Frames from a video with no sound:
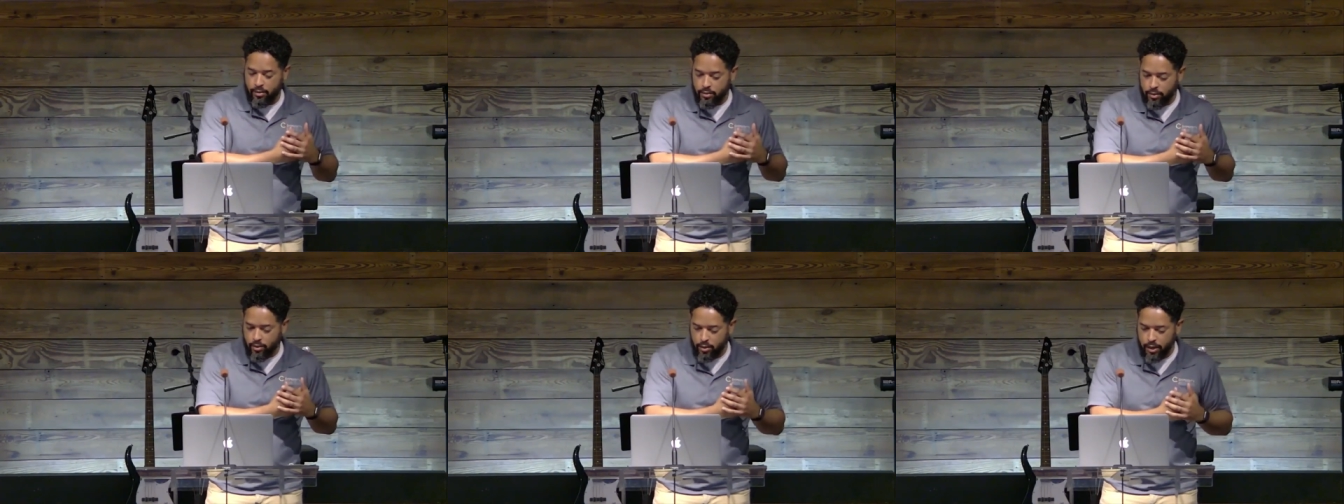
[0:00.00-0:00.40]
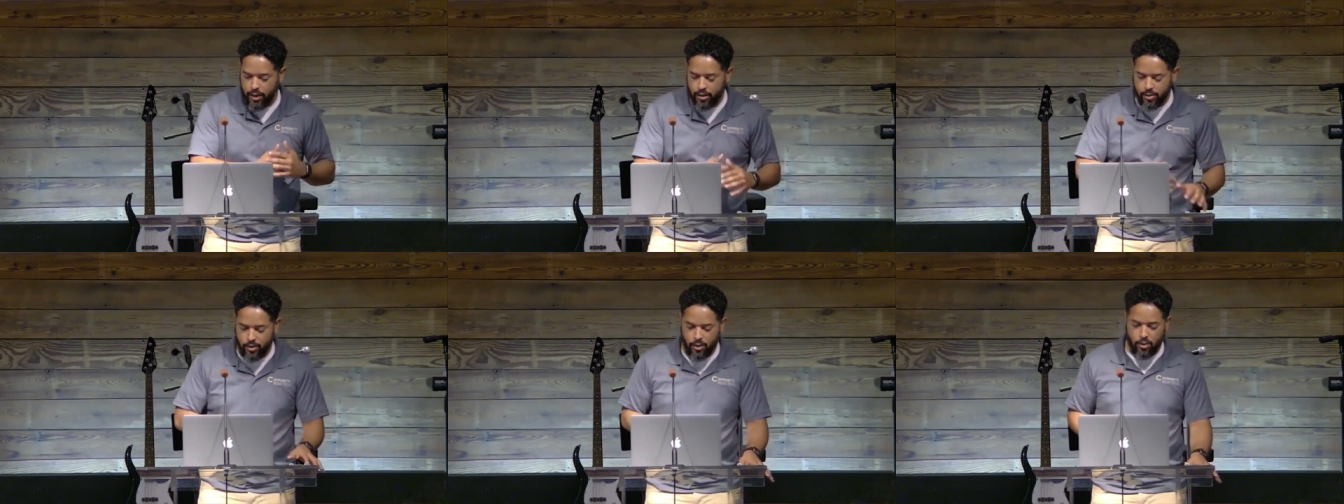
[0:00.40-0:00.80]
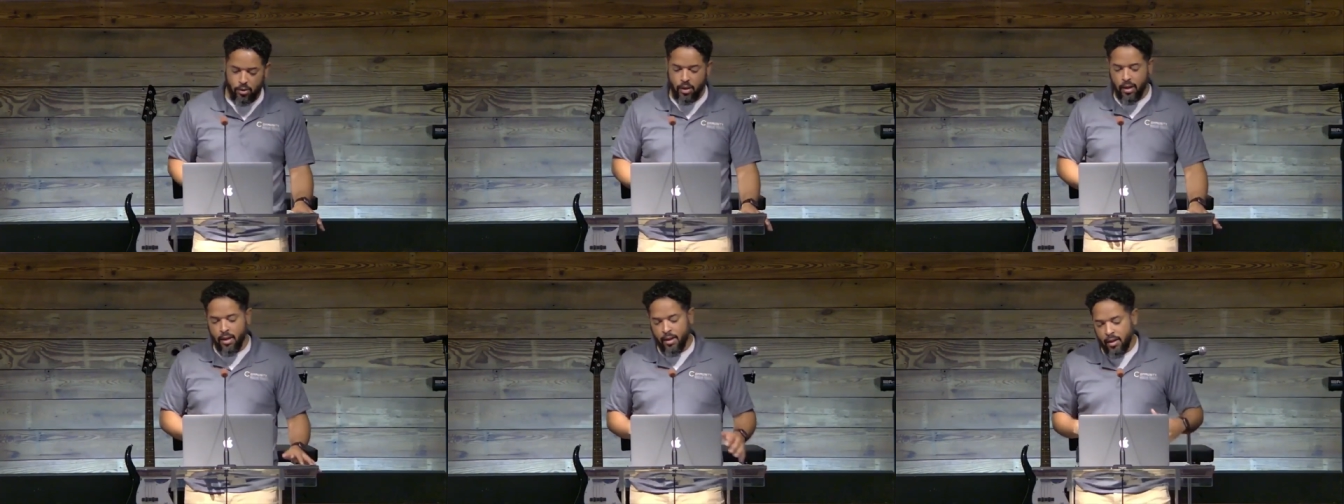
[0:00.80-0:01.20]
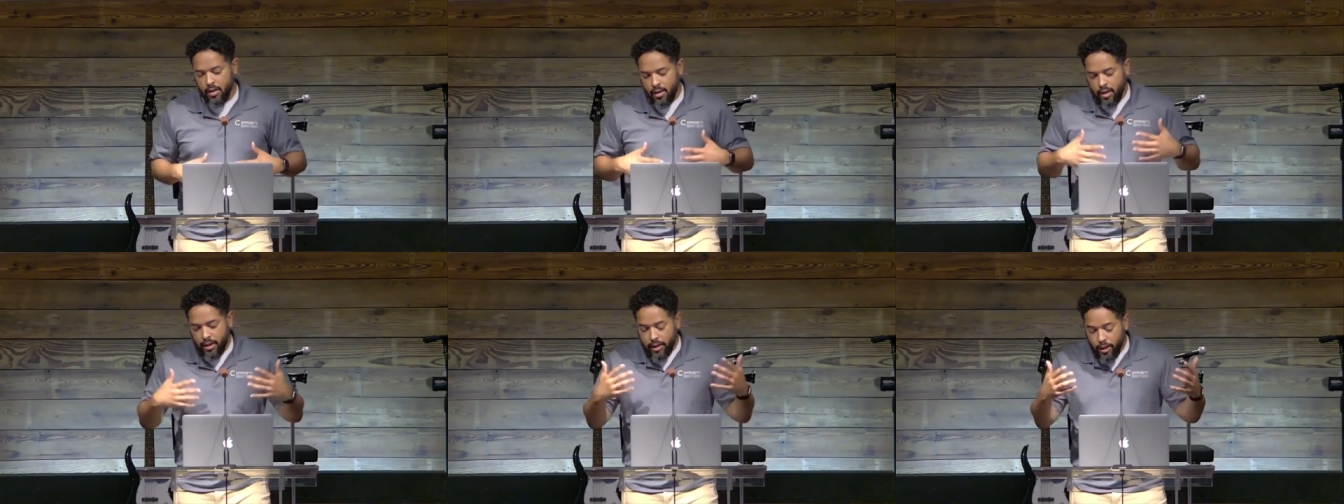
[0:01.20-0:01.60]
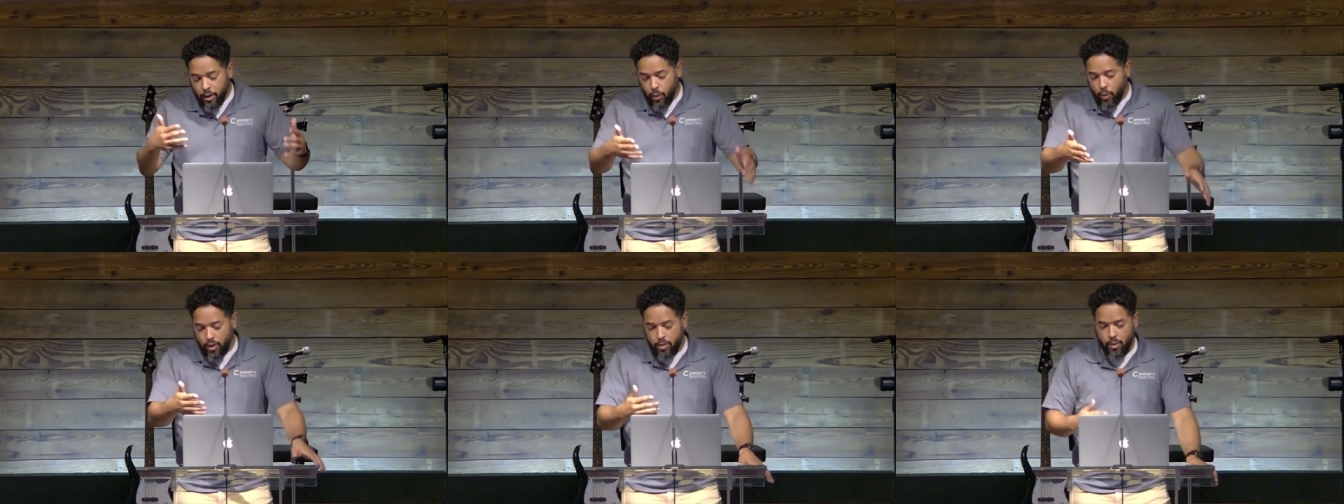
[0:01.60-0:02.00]
Okay, so in other
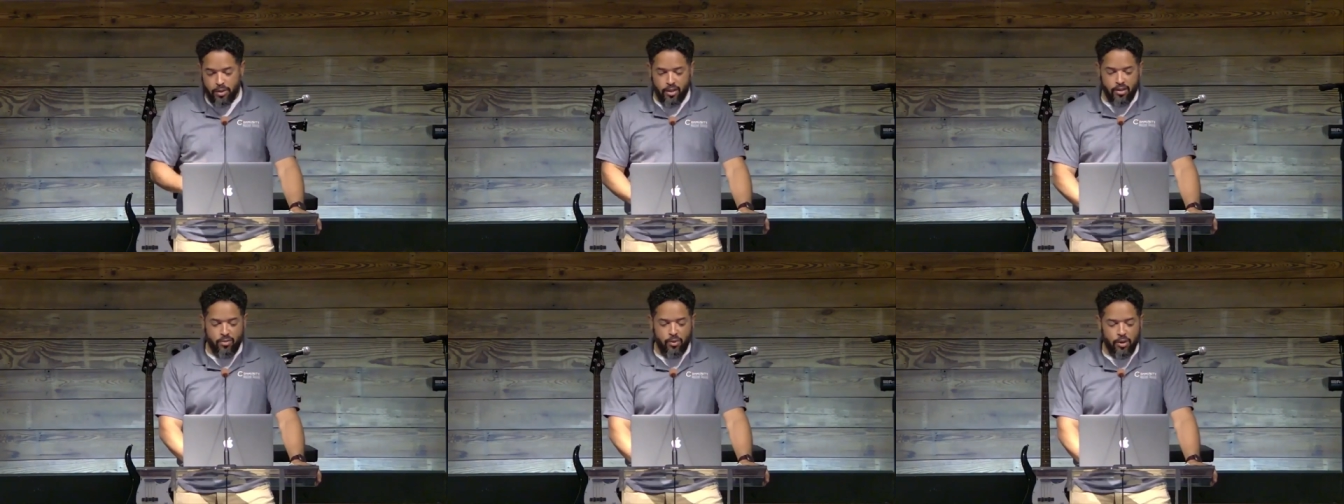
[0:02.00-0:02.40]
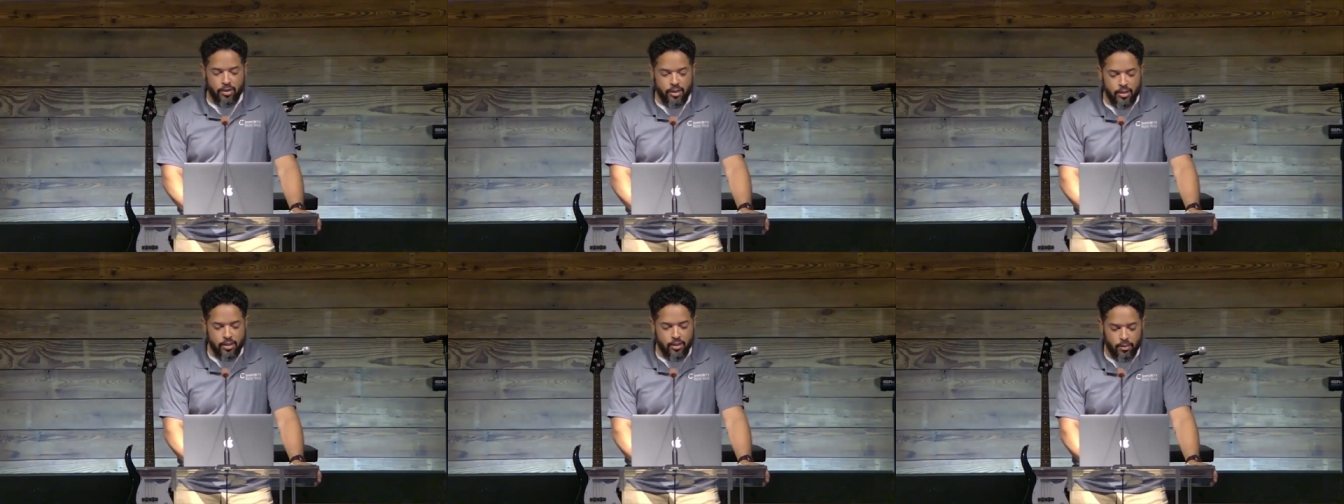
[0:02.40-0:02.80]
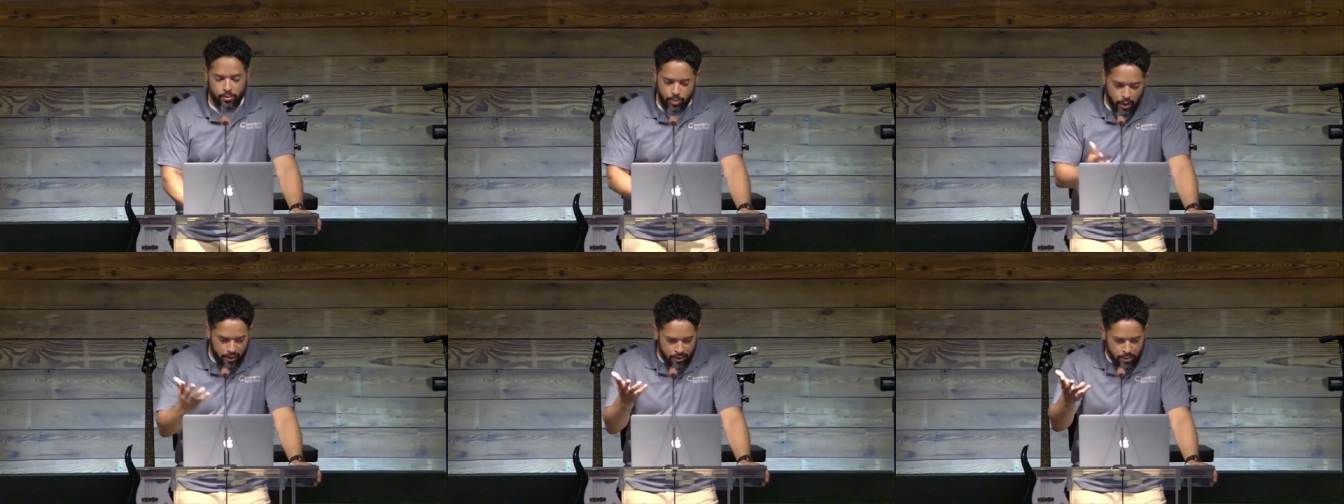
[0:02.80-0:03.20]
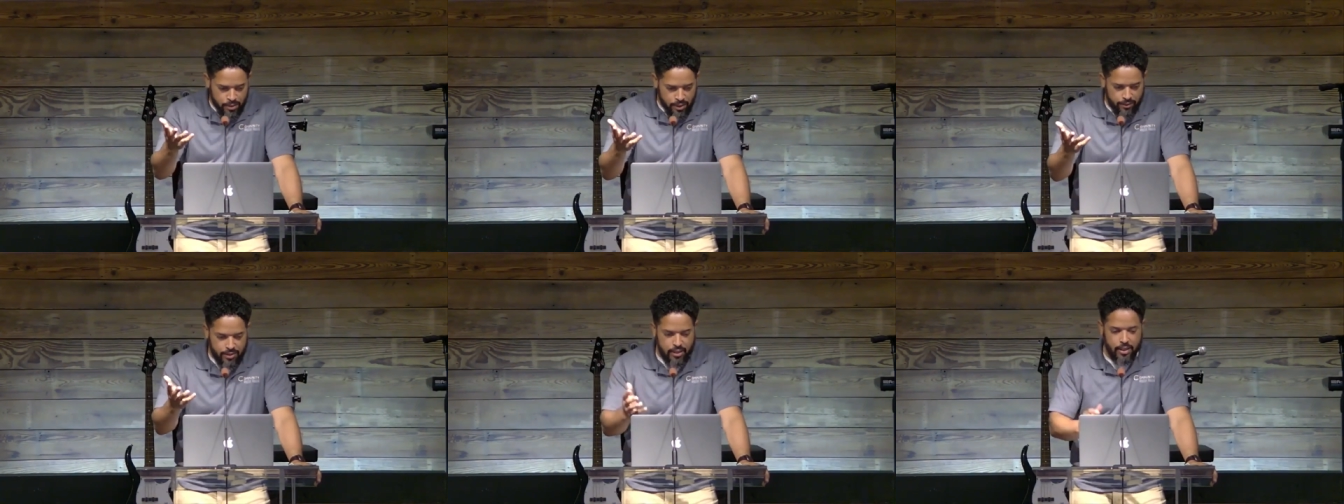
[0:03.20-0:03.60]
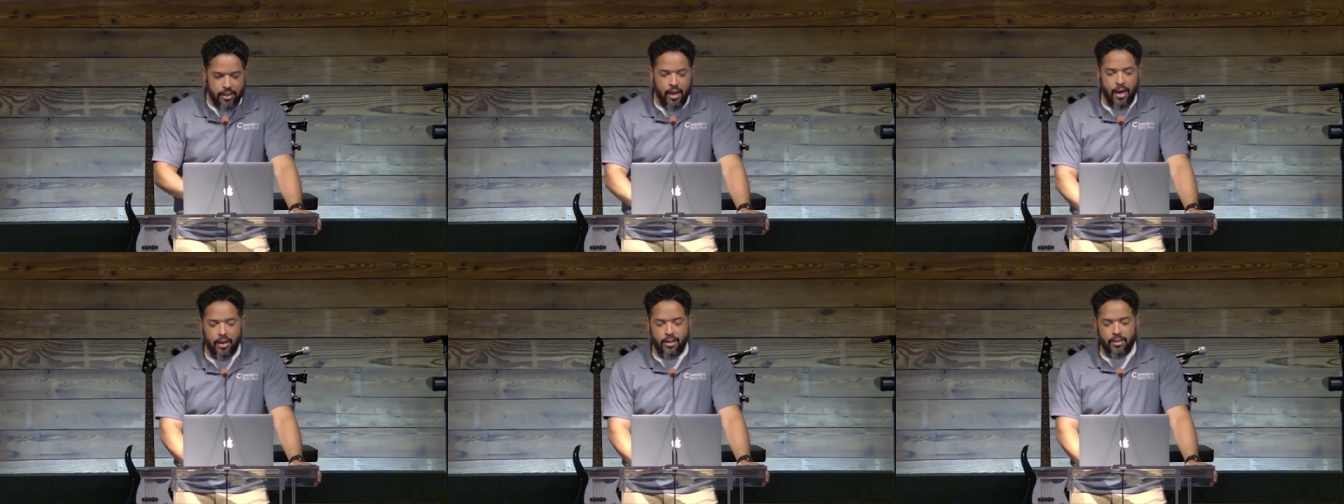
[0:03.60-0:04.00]
words, what this verse is, Proverbs 17
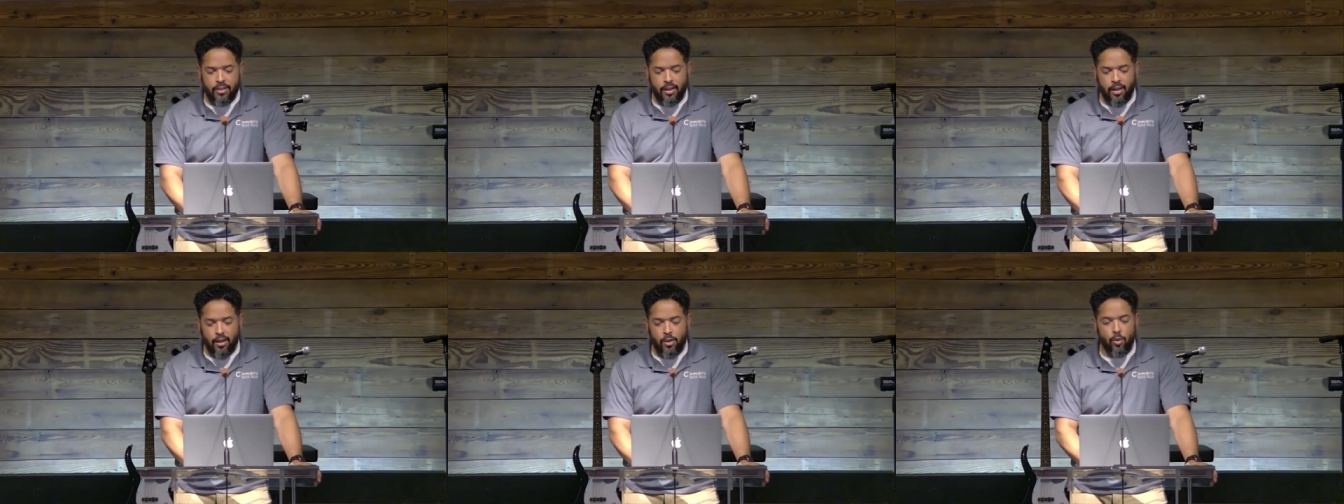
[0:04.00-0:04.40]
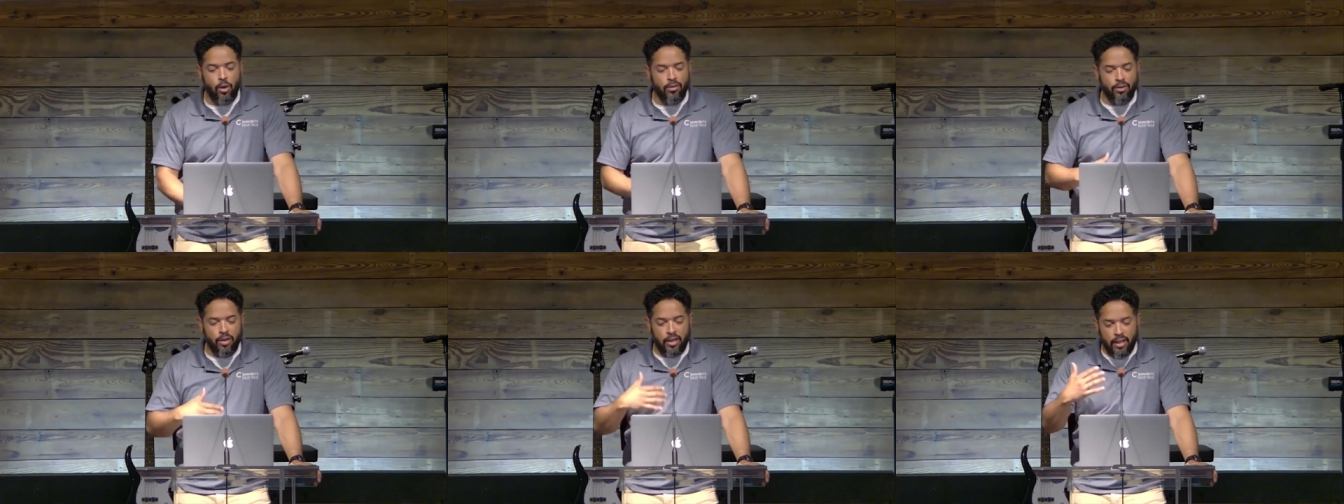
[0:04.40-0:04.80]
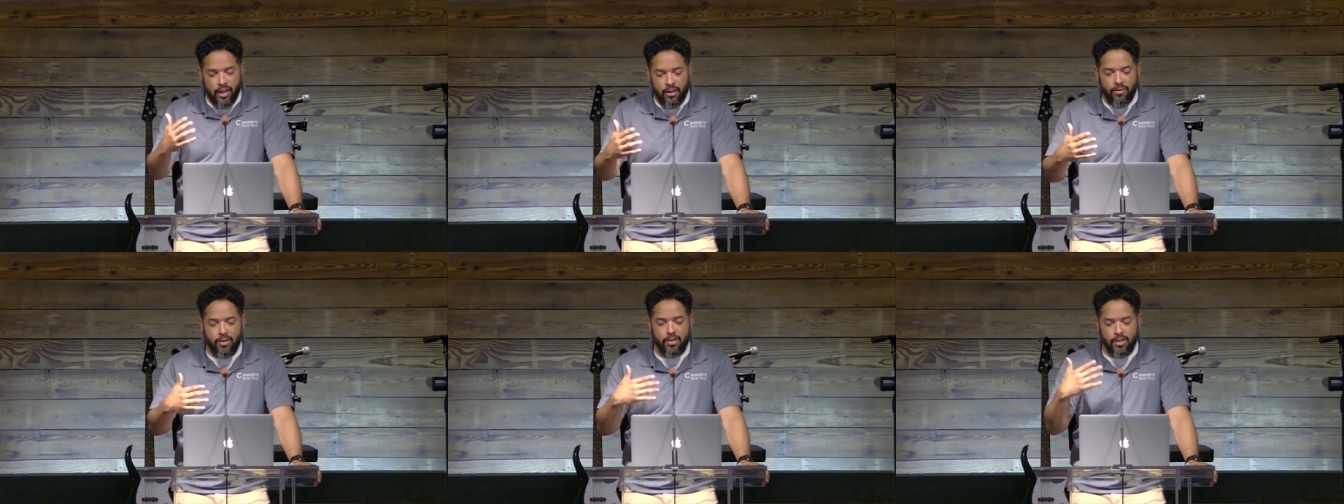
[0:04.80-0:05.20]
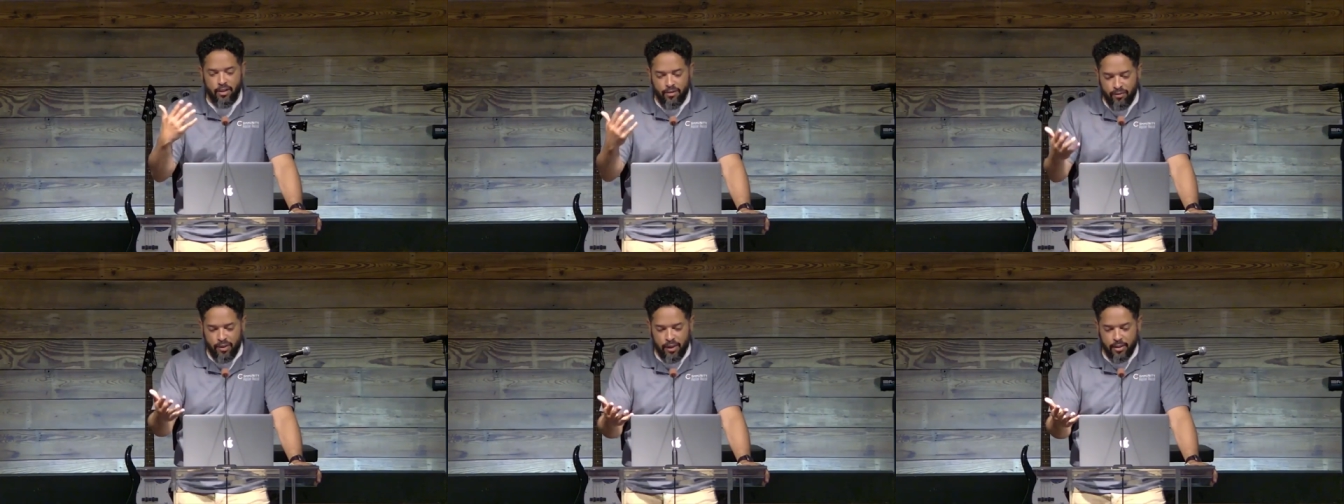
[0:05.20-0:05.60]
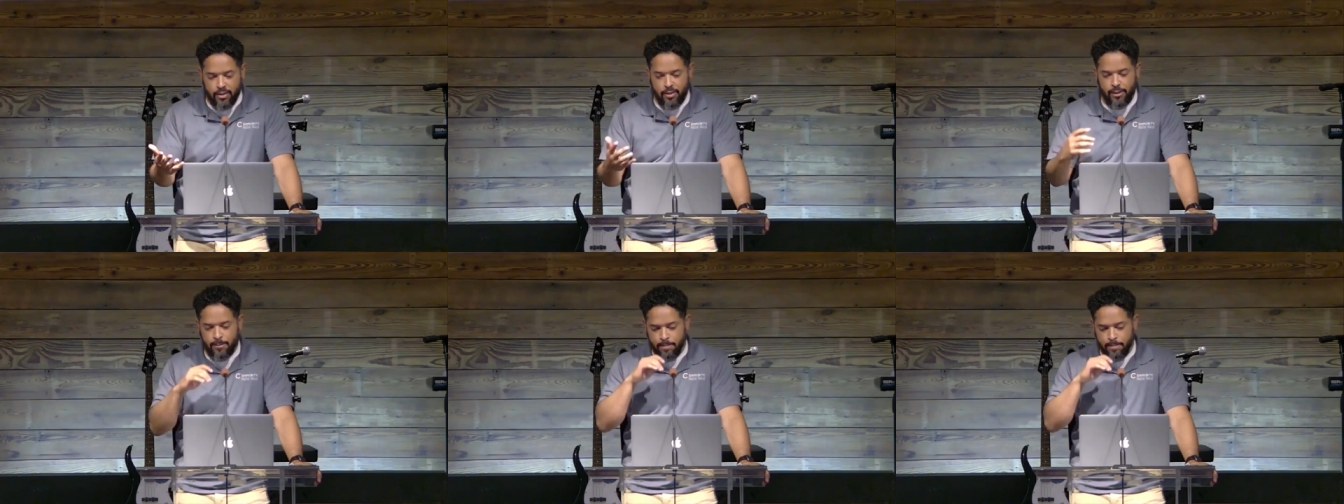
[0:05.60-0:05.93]
9 is saying, whoever covers an offense